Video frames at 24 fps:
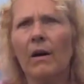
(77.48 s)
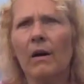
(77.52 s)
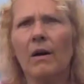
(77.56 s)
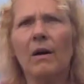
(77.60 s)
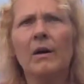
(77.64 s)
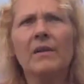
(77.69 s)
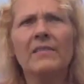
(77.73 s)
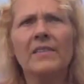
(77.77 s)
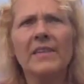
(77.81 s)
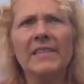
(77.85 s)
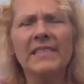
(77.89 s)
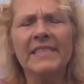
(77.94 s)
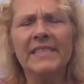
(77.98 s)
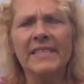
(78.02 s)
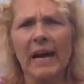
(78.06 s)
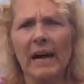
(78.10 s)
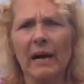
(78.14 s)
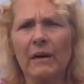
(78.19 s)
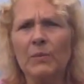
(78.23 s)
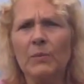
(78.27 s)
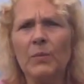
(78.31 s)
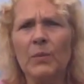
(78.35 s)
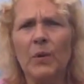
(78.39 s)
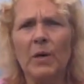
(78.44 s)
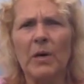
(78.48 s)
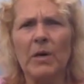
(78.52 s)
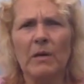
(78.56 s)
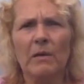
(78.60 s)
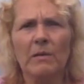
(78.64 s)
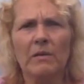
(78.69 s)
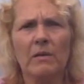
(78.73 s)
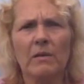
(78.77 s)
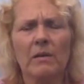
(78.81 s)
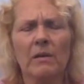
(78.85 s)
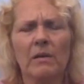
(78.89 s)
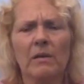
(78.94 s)
All the sound
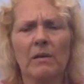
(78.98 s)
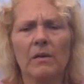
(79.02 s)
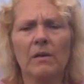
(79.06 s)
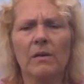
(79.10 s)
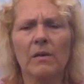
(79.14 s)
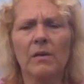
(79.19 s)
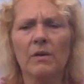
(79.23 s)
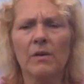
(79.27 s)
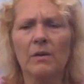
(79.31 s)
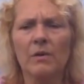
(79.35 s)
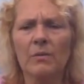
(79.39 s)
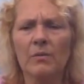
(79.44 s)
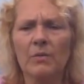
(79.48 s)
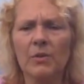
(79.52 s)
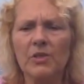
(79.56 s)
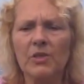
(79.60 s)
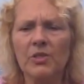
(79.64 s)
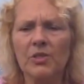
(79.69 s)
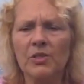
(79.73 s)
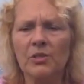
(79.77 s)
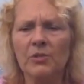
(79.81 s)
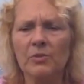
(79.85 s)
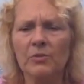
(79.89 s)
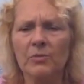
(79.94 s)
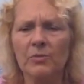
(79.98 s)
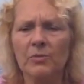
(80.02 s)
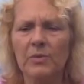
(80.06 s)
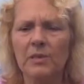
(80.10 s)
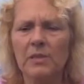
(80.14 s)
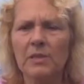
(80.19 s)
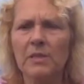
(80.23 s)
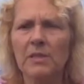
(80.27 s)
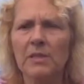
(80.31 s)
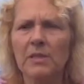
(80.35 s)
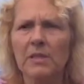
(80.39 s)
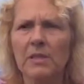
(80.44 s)
work uh, which
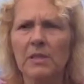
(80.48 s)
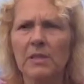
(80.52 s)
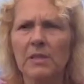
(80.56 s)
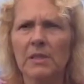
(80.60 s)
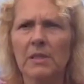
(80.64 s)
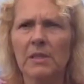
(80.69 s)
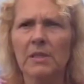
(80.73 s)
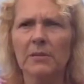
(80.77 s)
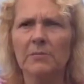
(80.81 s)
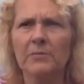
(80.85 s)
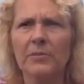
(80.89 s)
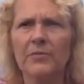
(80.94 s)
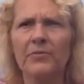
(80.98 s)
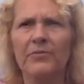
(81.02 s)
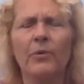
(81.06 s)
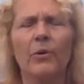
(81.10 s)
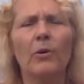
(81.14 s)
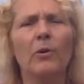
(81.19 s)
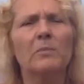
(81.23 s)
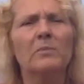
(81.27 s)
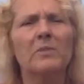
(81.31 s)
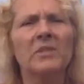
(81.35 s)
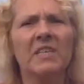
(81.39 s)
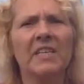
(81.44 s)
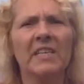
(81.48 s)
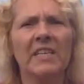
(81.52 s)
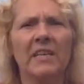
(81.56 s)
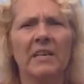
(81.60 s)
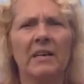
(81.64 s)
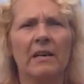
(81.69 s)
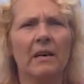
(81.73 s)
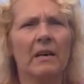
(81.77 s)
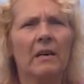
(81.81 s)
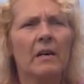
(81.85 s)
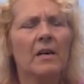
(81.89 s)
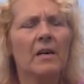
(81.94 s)
was uh, performed
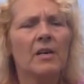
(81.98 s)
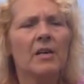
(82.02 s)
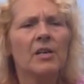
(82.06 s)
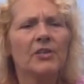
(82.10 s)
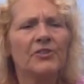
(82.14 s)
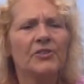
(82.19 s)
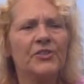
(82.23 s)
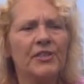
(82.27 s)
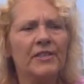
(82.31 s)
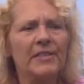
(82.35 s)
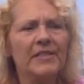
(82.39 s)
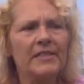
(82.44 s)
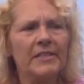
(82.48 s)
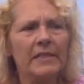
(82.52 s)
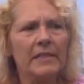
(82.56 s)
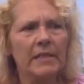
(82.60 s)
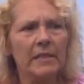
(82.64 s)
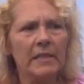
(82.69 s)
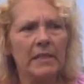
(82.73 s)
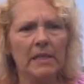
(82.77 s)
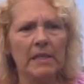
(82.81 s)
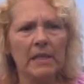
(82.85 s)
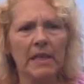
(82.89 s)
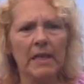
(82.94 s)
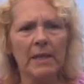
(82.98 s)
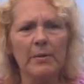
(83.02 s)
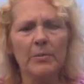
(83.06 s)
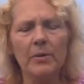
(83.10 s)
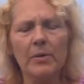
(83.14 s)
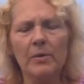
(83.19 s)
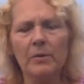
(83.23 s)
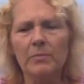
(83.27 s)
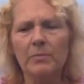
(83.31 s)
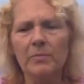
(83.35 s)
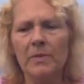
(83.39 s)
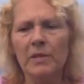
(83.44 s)
here just
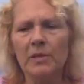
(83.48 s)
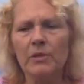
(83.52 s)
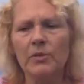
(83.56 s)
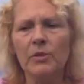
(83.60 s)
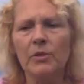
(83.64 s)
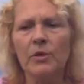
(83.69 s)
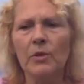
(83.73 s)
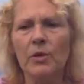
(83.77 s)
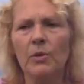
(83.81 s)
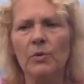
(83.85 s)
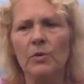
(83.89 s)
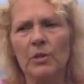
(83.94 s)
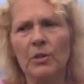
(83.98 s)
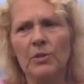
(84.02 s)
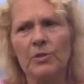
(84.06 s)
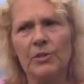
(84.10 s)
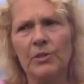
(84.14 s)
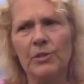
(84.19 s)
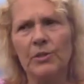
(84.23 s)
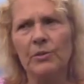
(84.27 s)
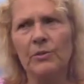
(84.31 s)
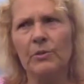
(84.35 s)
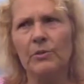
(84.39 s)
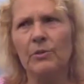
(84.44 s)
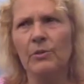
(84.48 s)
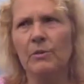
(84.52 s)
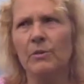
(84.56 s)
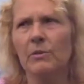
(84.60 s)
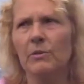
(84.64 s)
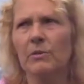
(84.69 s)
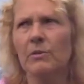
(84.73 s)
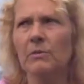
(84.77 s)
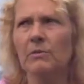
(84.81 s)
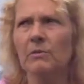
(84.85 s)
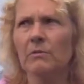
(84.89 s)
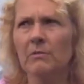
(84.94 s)
enabled me to go into
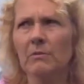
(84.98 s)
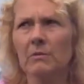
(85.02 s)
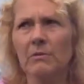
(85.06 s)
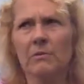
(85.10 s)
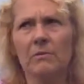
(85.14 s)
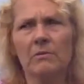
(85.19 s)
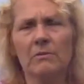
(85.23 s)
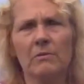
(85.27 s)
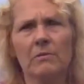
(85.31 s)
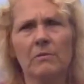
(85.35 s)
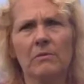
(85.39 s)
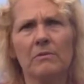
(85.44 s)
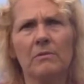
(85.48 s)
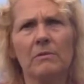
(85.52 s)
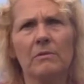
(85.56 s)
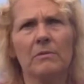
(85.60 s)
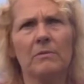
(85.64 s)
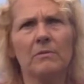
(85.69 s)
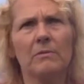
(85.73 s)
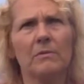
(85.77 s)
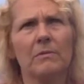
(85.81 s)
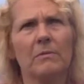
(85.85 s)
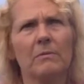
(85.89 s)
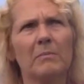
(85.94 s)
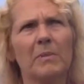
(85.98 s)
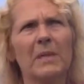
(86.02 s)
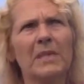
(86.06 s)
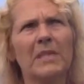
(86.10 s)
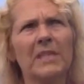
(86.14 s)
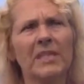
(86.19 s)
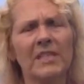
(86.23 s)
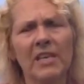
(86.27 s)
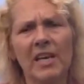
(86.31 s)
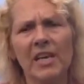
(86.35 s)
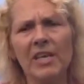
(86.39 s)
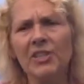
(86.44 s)
uh,
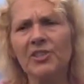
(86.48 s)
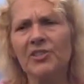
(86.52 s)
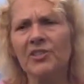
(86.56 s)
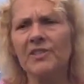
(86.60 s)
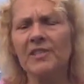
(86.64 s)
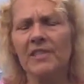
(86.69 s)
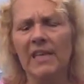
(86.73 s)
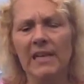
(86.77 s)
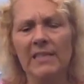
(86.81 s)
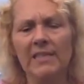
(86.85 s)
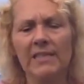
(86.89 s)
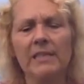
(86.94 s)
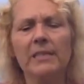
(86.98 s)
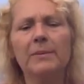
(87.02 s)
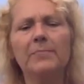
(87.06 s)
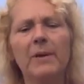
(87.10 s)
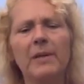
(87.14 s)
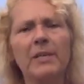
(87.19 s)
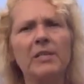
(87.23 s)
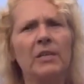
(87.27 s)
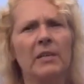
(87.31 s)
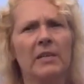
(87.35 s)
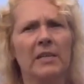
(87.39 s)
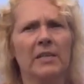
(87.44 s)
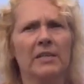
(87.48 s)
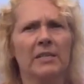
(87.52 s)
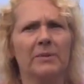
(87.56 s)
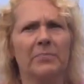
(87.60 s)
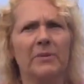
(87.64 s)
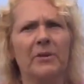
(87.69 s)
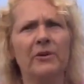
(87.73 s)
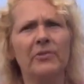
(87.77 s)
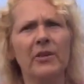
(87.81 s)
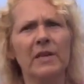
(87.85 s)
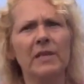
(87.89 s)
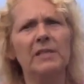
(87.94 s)
meditations and especially
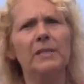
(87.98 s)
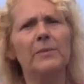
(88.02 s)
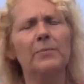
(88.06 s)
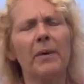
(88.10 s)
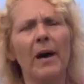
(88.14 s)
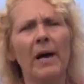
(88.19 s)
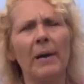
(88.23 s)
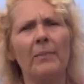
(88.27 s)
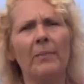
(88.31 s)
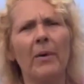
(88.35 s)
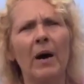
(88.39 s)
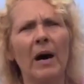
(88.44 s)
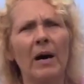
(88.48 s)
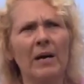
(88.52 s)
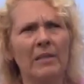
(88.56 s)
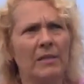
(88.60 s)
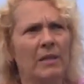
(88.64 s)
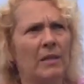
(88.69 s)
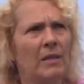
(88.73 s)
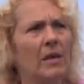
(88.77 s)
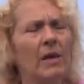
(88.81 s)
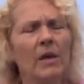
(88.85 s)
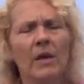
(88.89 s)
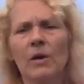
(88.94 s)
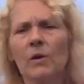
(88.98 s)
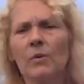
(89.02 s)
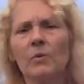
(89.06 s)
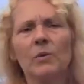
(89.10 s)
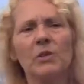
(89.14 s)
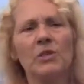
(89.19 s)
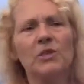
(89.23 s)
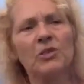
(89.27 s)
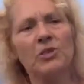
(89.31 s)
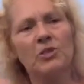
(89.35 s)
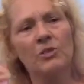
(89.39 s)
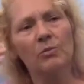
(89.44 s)
experience my body,
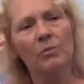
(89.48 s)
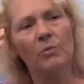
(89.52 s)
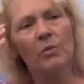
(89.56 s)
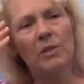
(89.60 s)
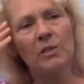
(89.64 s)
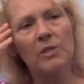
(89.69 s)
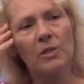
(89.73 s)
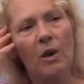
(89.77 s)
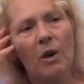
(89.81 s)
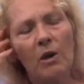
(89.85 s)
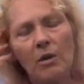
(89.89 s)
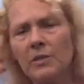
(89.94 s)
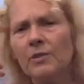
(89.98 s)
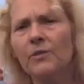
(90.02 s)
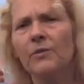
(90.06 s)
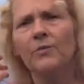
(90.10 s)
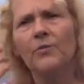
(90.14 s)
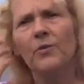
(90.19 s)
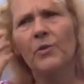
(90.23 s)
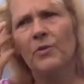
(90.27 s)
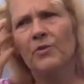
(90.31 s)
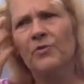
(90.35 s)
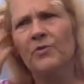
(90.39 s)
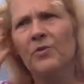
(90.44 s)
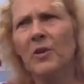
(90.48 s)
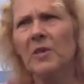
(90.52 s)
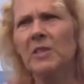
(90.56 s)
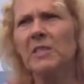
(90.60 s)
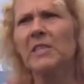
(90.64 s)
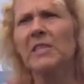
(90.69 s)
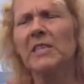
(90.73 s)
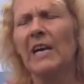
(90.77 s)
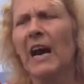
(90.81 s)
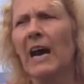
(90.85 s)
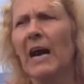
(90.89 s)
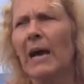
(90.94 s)
which was also for the
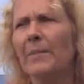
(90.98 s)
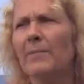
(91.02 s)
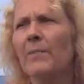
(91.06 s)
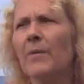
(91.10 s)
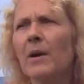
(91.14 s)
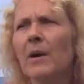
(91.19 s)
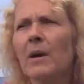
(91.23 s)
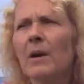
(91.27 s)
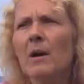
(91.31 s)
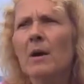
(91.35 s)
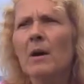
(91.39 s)
first time